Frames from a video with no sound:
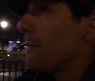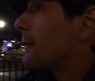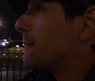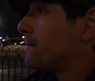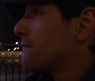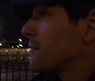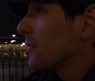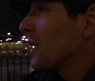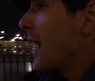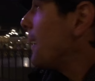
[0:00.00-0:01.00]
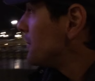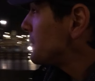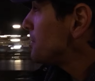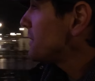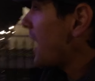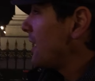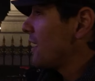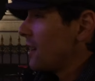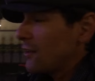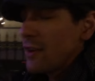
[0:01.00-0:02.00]
tripping. I'm super tired
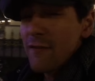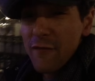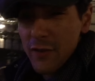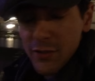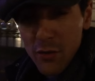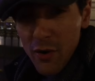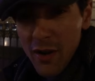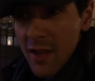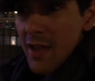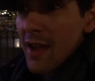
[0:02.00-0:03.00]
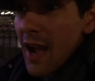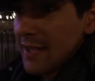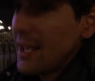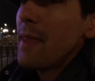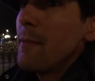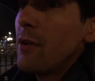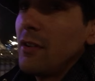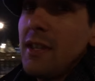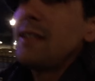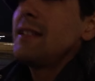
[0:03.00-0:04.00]
and hungry, footsore. I saw the
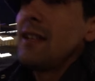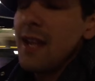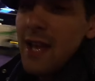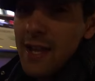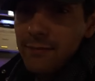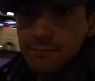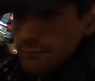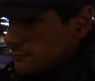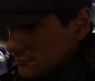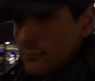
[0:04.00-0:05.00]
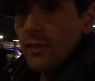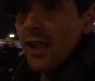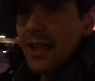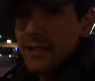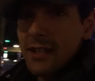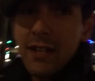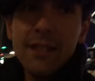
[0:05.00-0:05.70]
Mona Lisa today. I saw